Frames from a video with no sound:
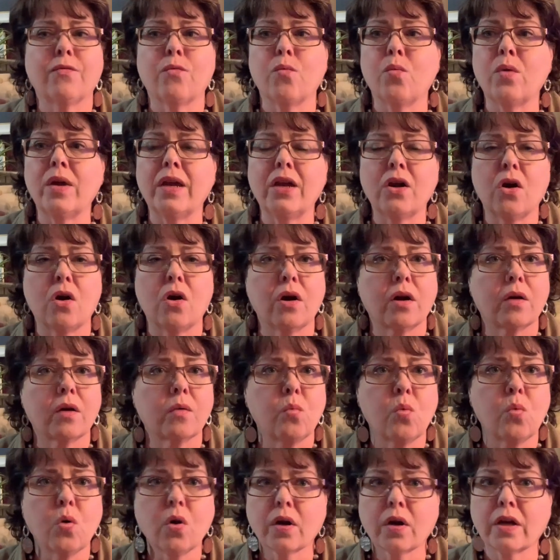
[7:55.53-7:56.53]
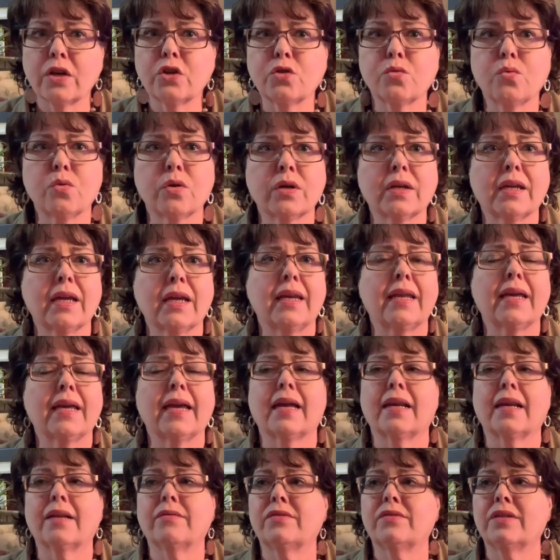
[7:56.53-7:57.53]
We are working toward getting
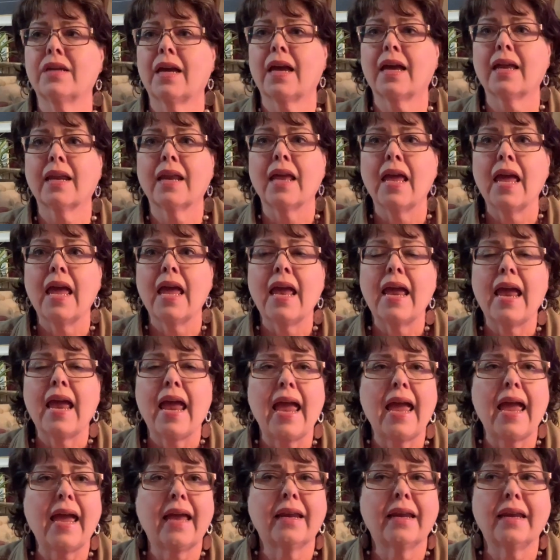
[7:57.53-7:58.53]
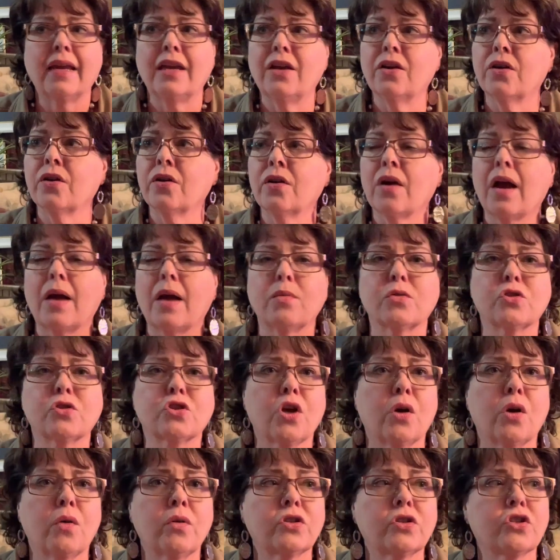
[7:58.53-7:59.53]
out of debt. And here I was
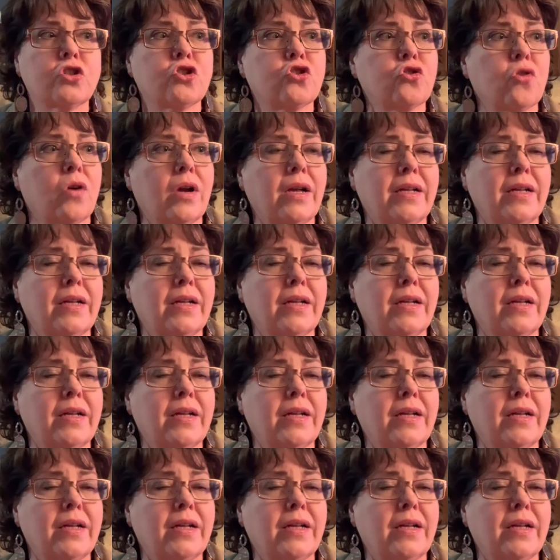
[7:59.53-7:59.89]
going to try